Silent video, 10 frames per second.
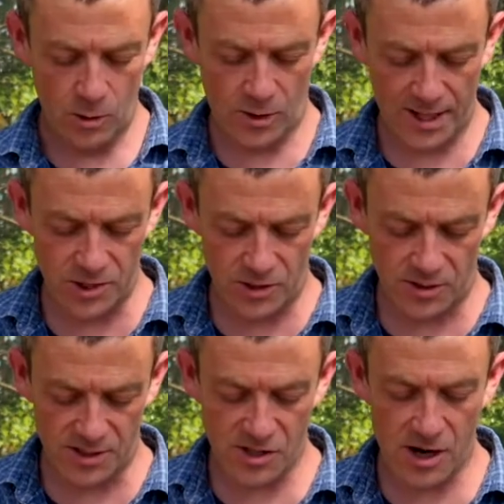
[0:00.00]
we're actually
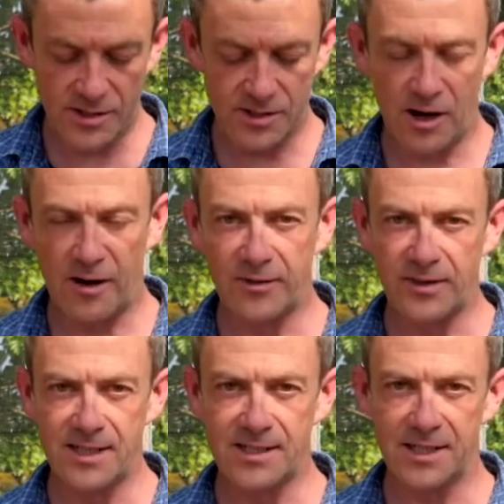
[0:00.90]
going to start it off
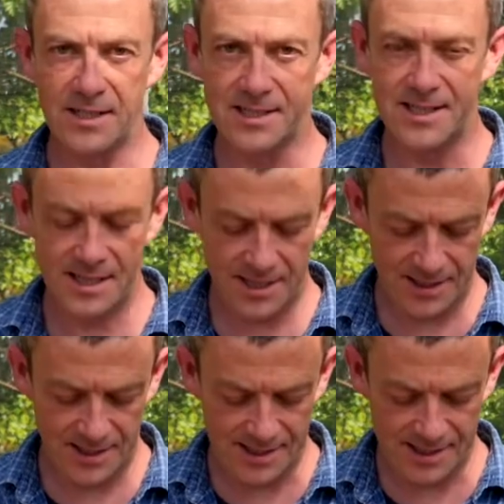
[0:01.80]
in these
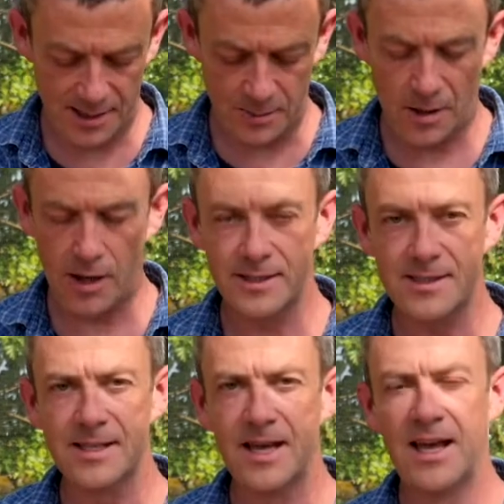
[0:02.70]
little pots,